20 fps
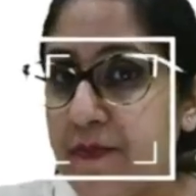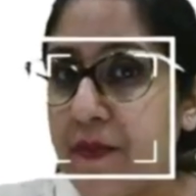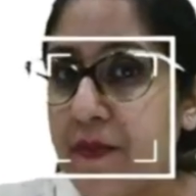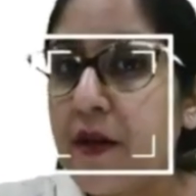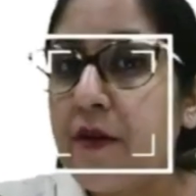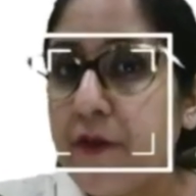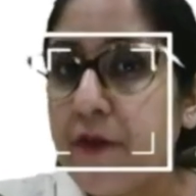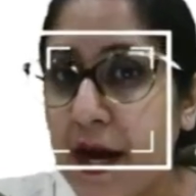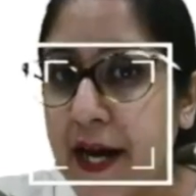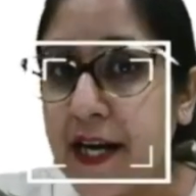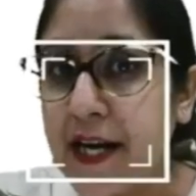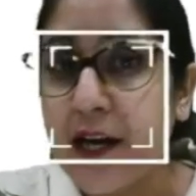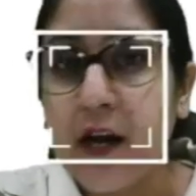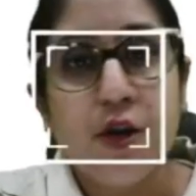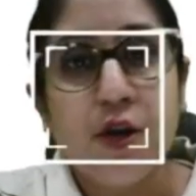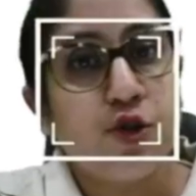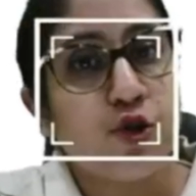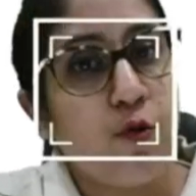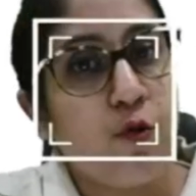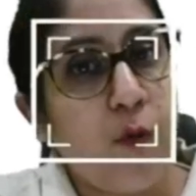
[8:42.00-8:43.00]
right?
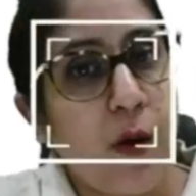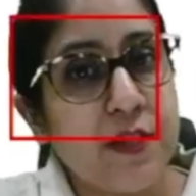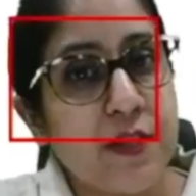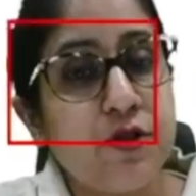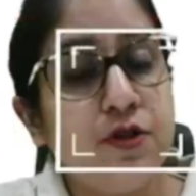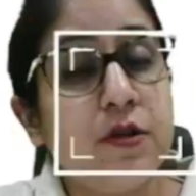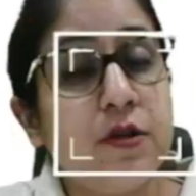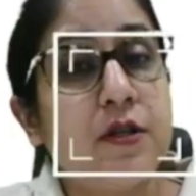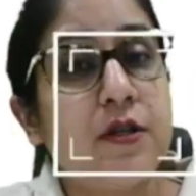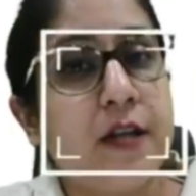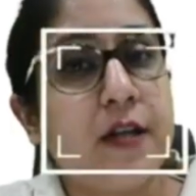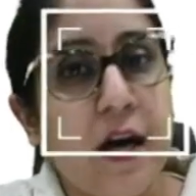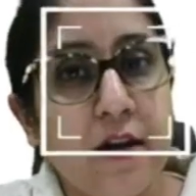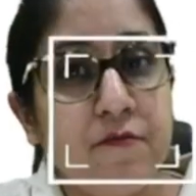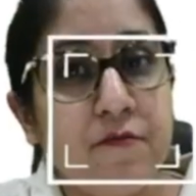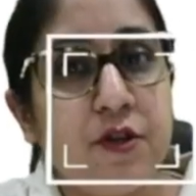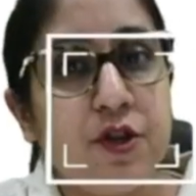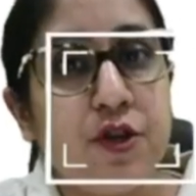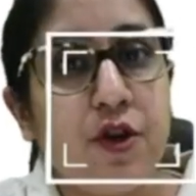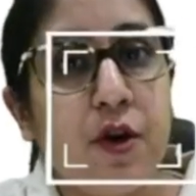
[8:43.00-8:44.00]
So once you're done
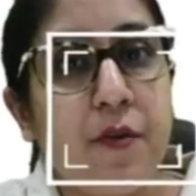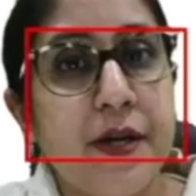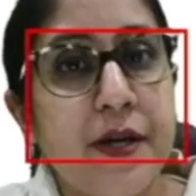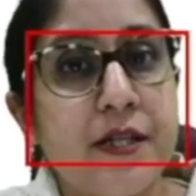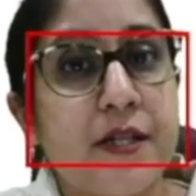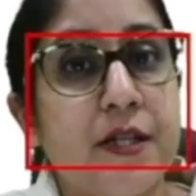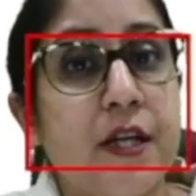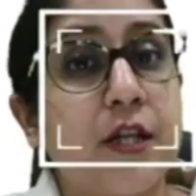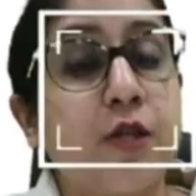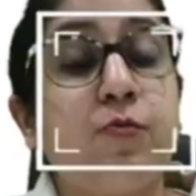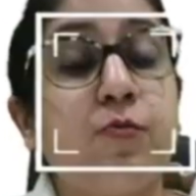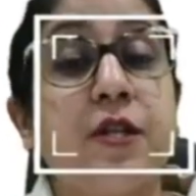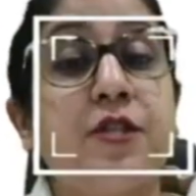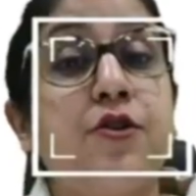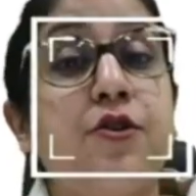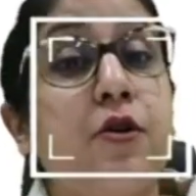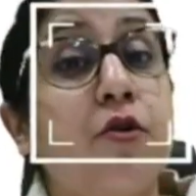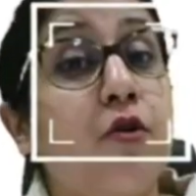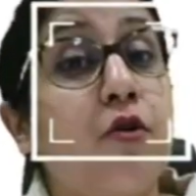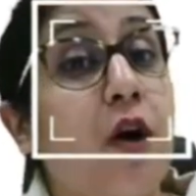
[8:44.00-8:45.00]
with your basics, once
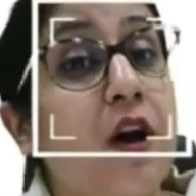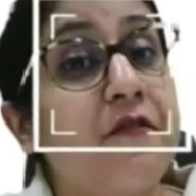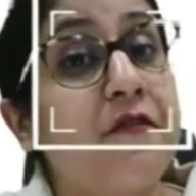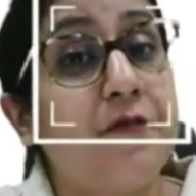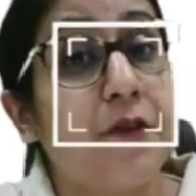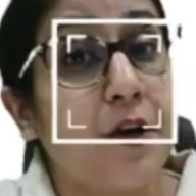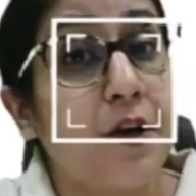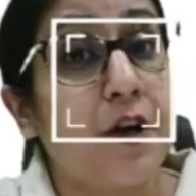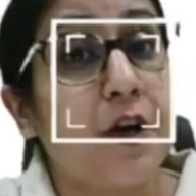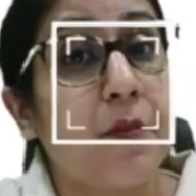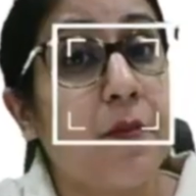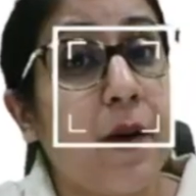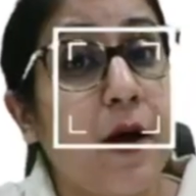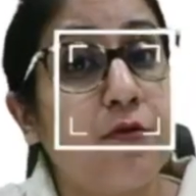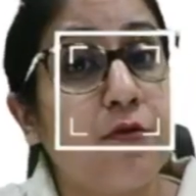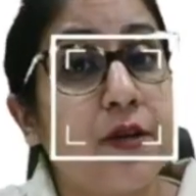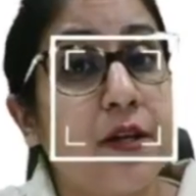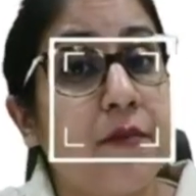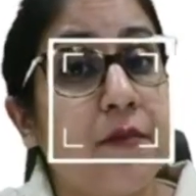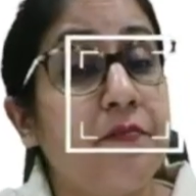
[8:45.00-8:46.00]
you're confident about
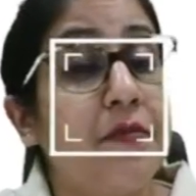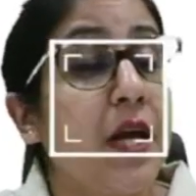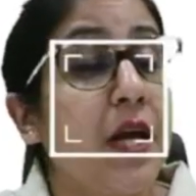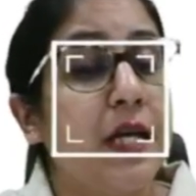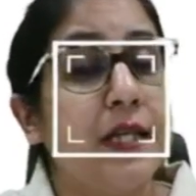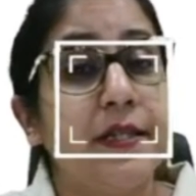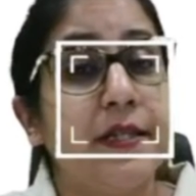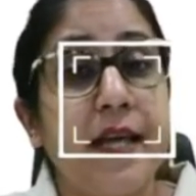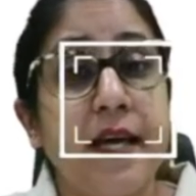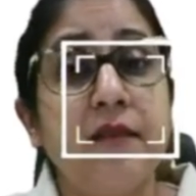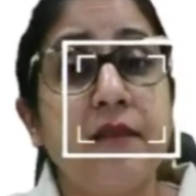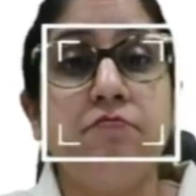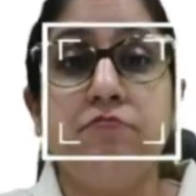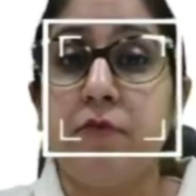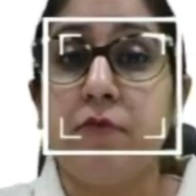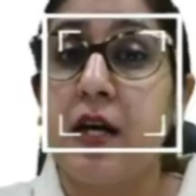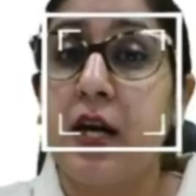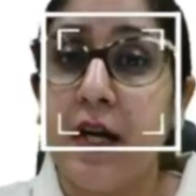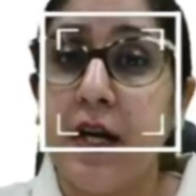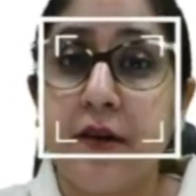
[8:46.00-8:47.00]
them, then
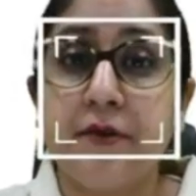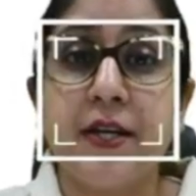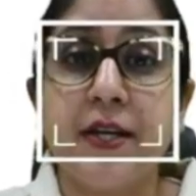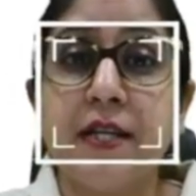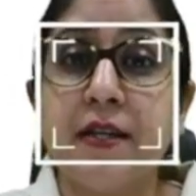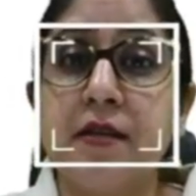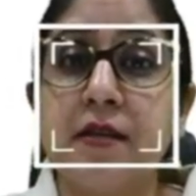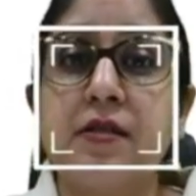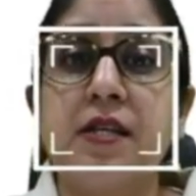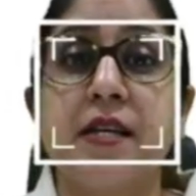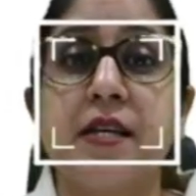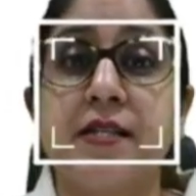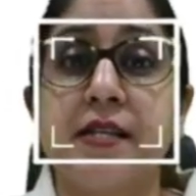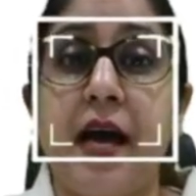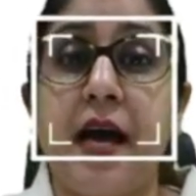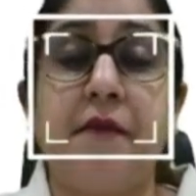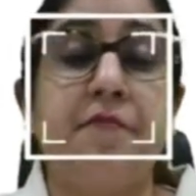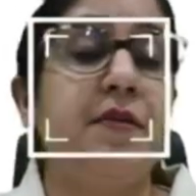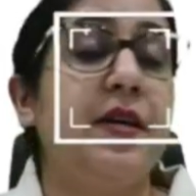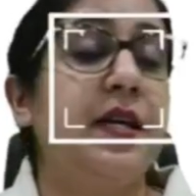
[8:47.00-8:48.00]
clearing this
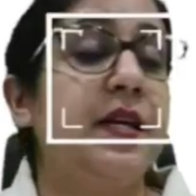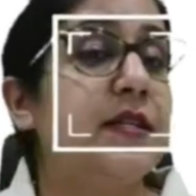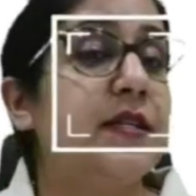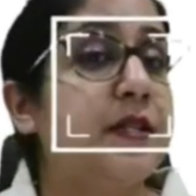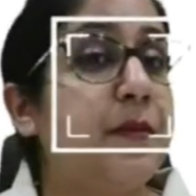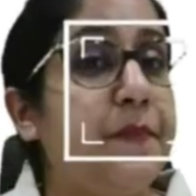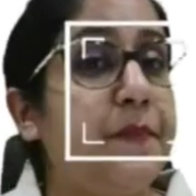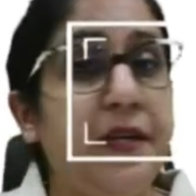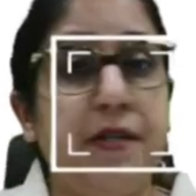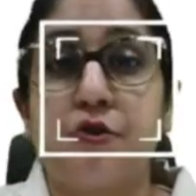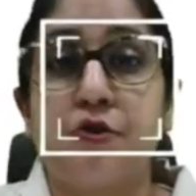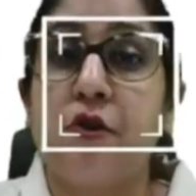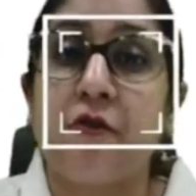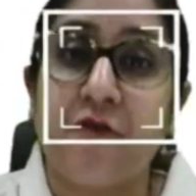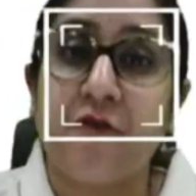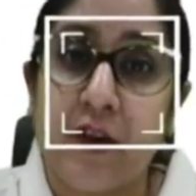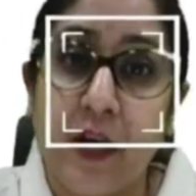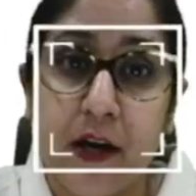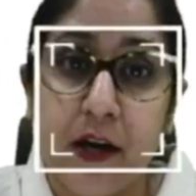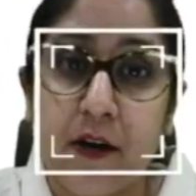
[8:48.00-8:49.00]
exam is a piece of
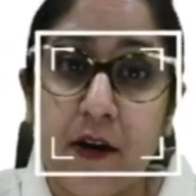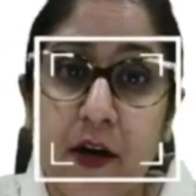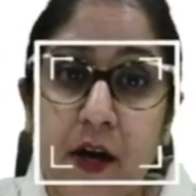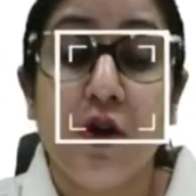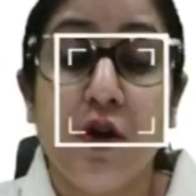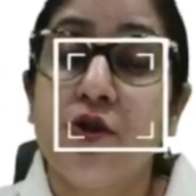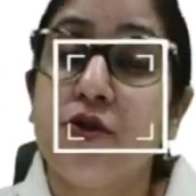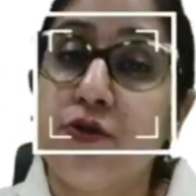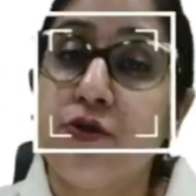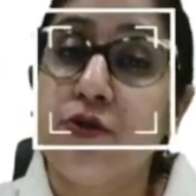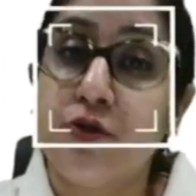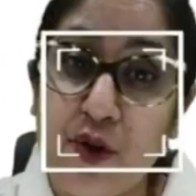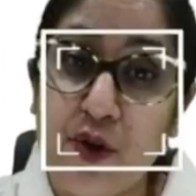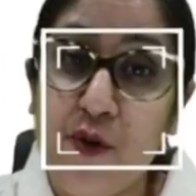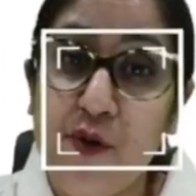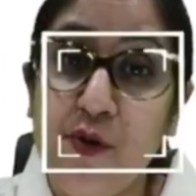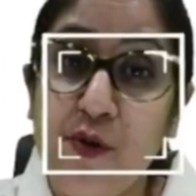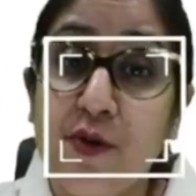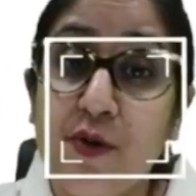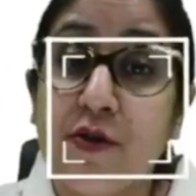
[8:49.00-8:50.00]
cake.
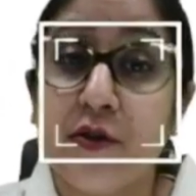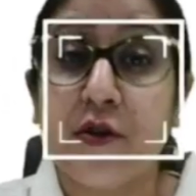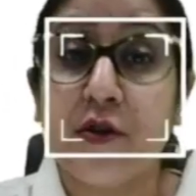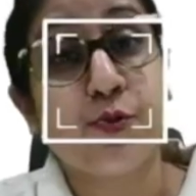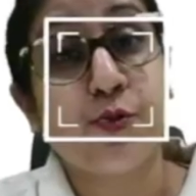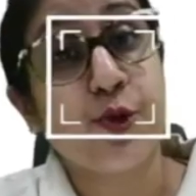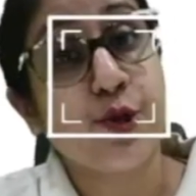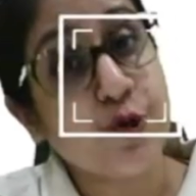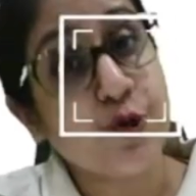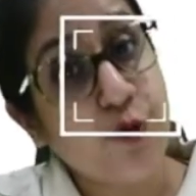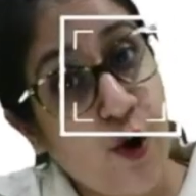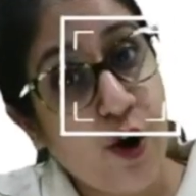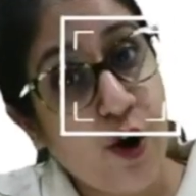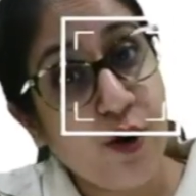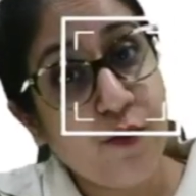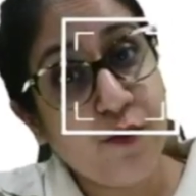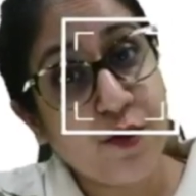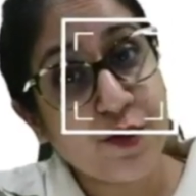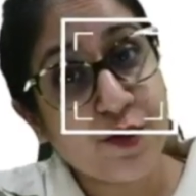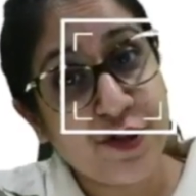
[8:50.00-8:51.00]
So this was all
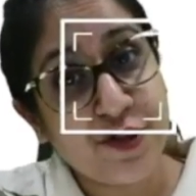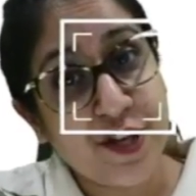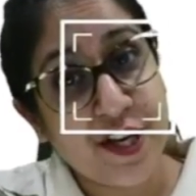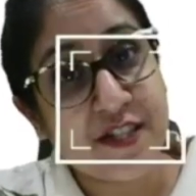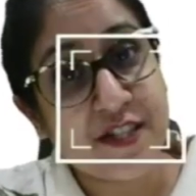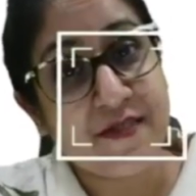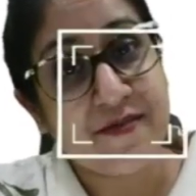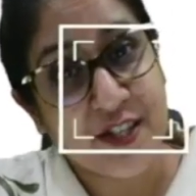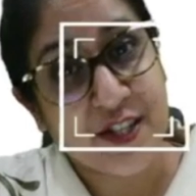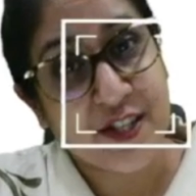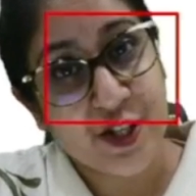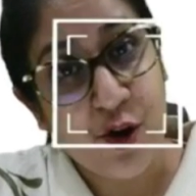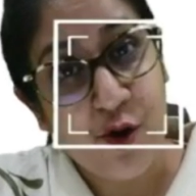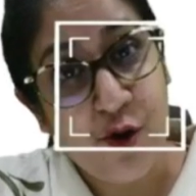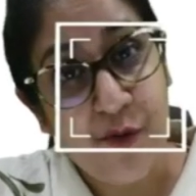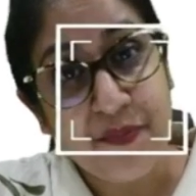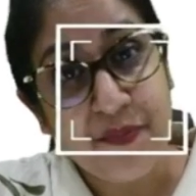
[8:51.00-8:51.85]
for today's video.